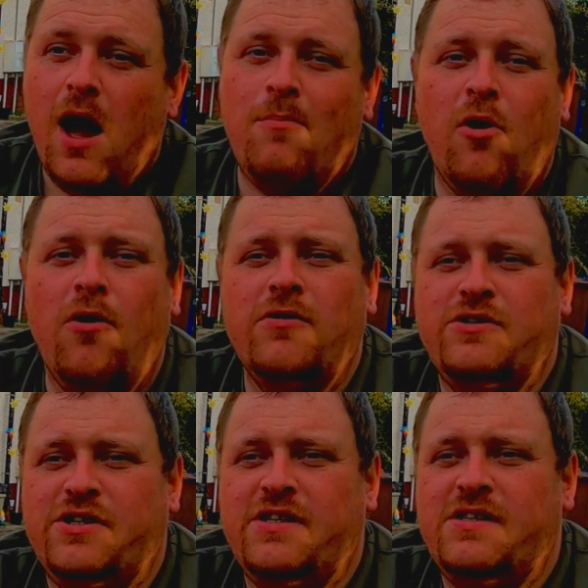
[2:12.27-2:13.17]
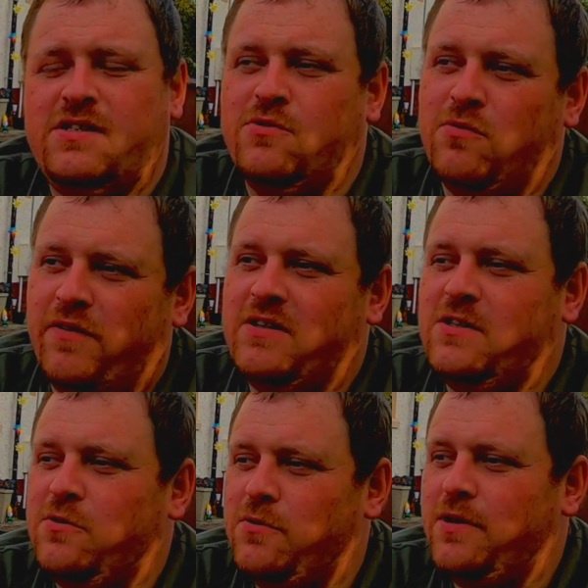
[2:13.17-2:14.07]
apologies, no
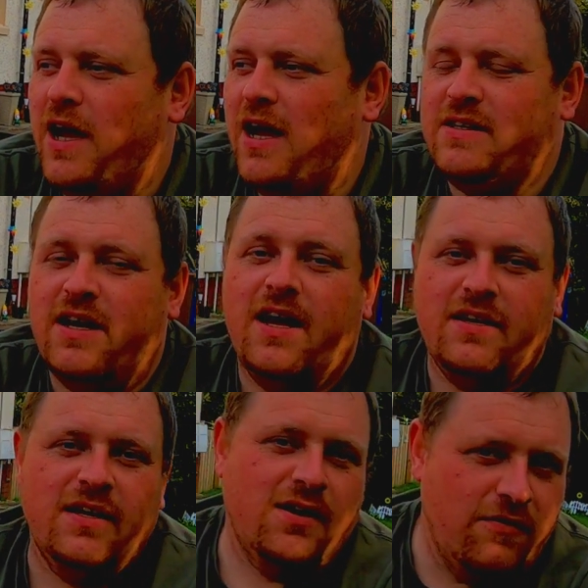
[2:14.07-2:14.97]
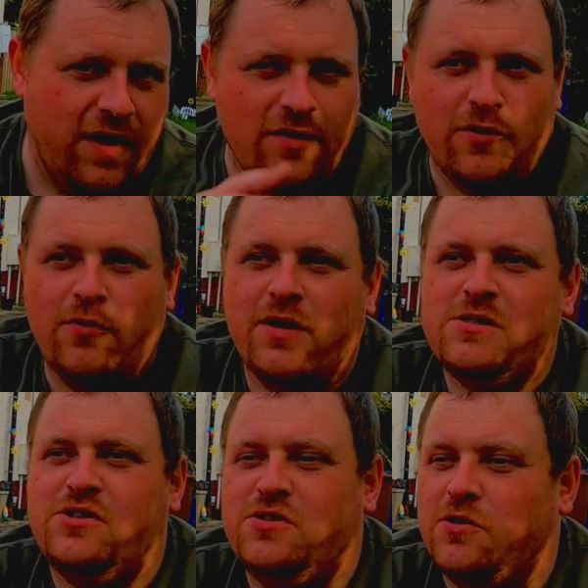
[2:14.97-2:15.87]
video, yada yada, you've heard all
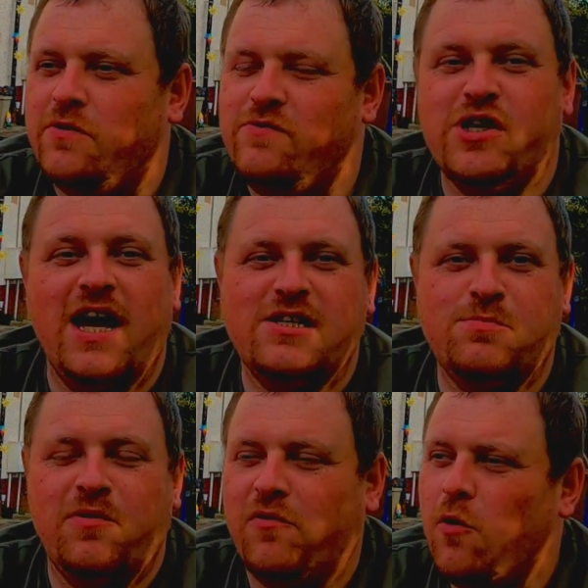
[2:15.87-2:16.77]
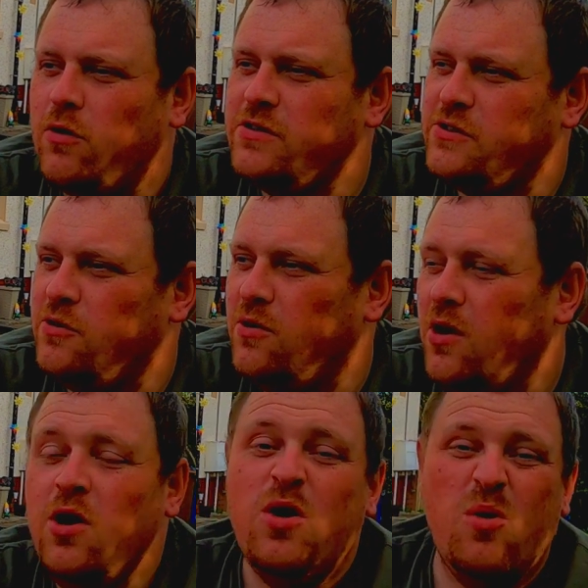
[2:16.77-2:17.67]
this sort of jazz before, so
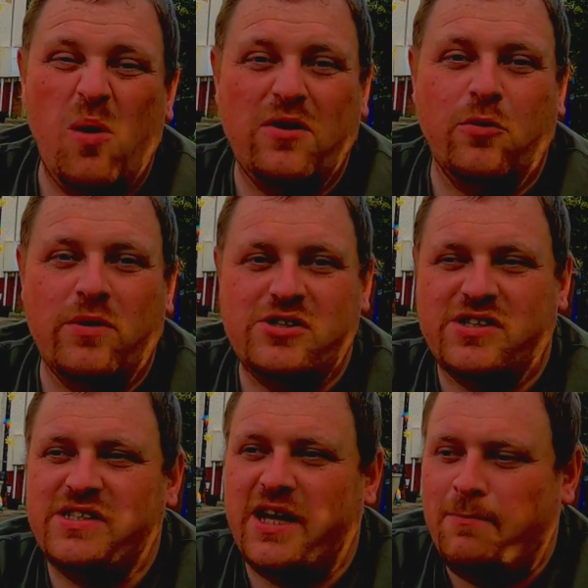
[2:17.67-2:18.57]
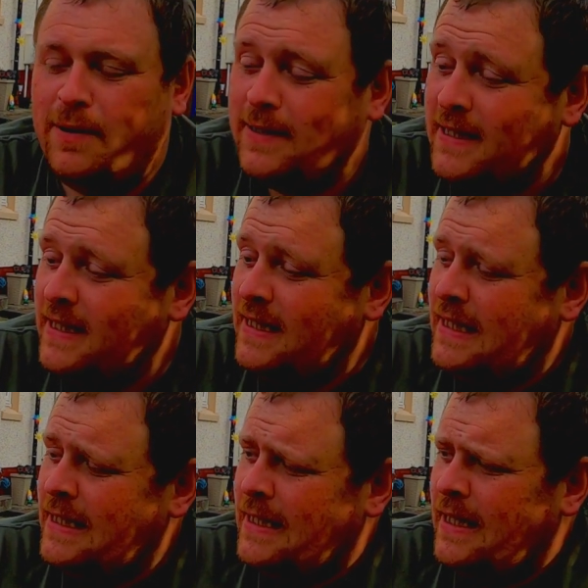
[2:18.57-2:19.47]
why don't we just skip it?
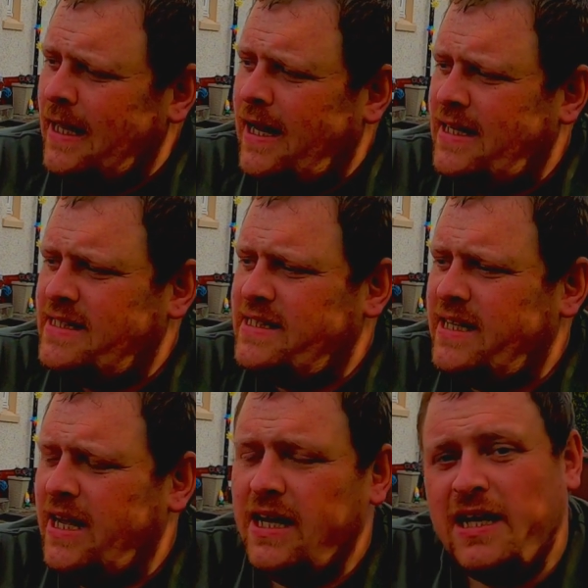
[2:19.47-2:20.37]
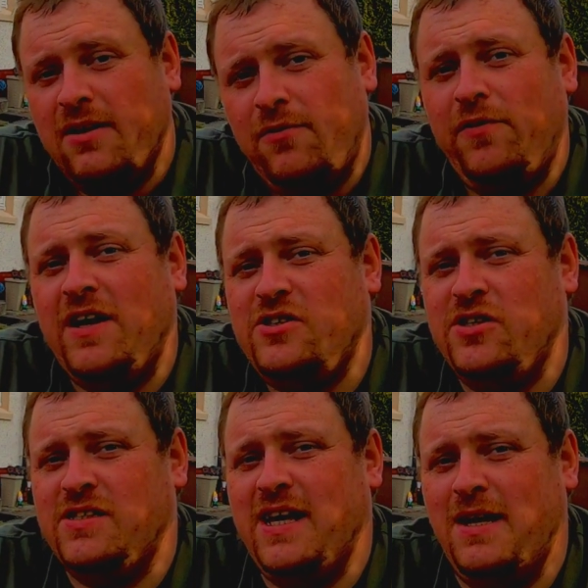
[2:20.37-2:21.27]
It's
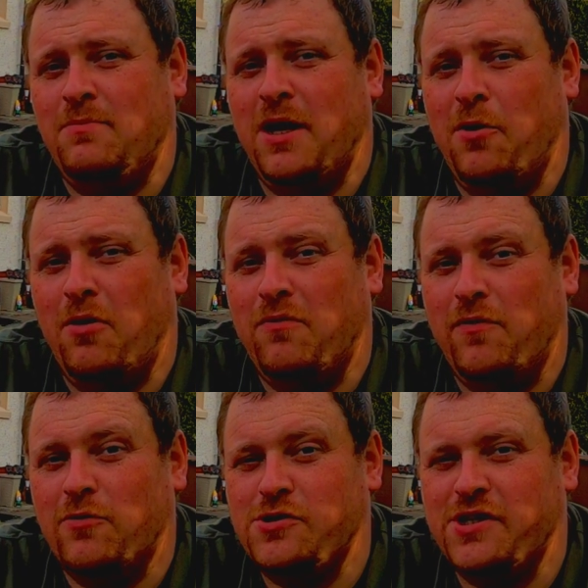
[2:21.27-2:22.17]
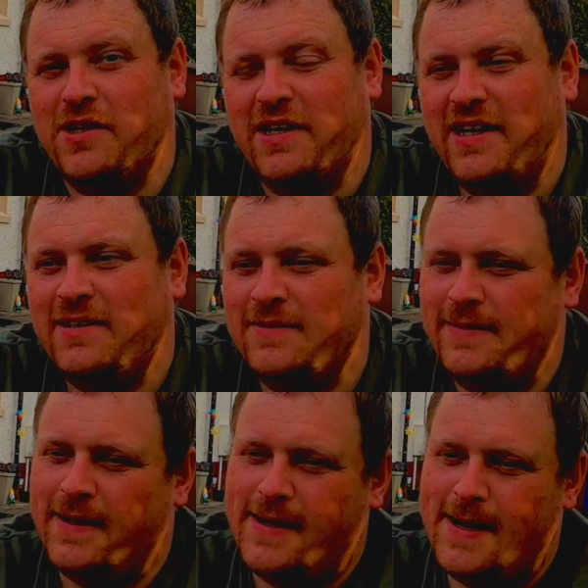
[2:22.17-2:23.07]
confession time now, unfortunately.
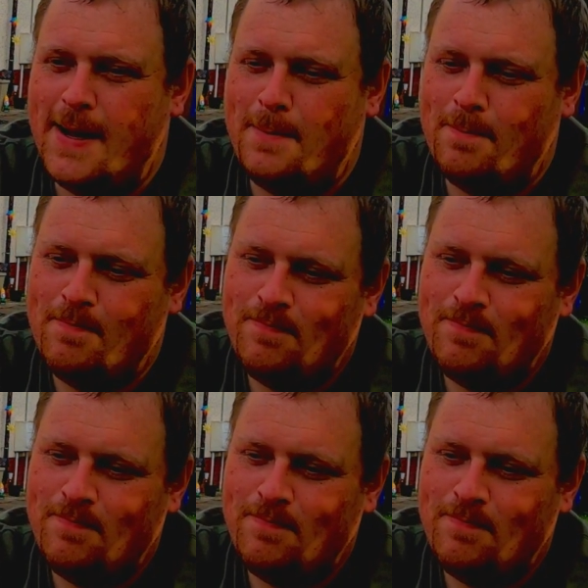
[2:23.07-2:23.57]
A